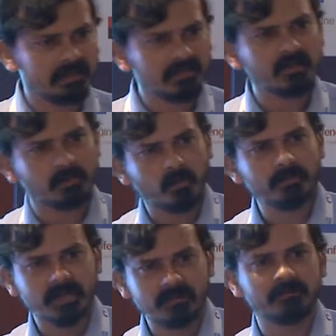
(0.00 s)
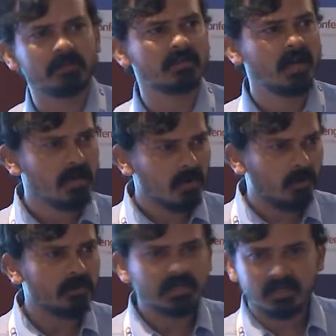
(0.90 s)
Is it appropriate for
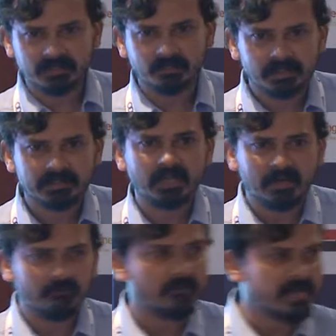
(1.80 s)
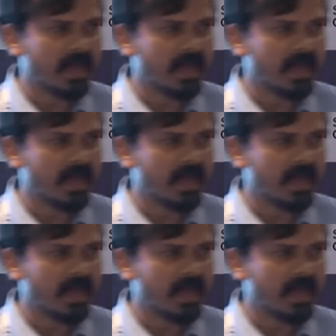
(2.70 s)
all the customers that we